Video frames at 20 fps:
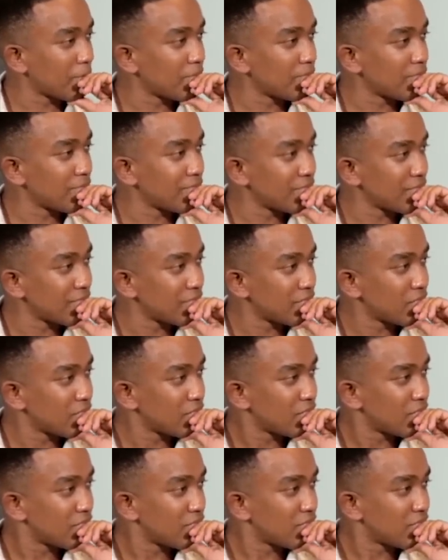Mm.
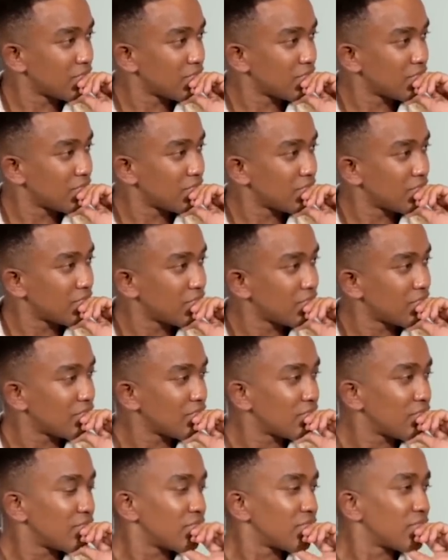Um, they
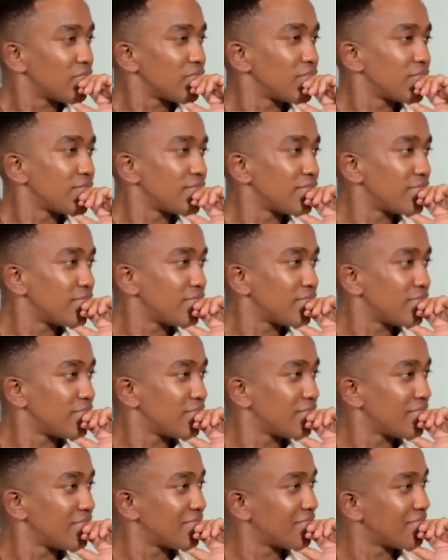can get
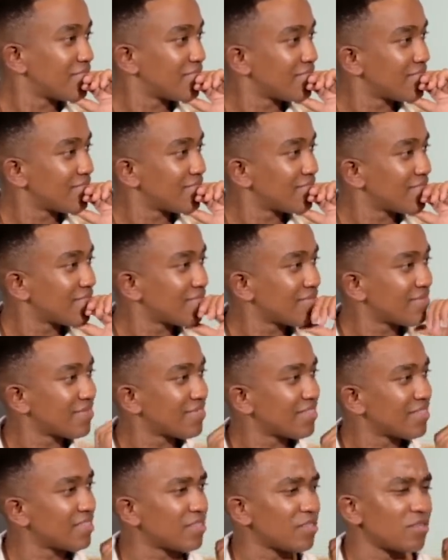heated, but they have
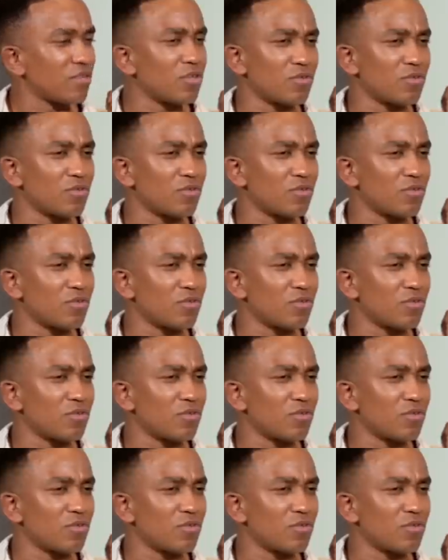to.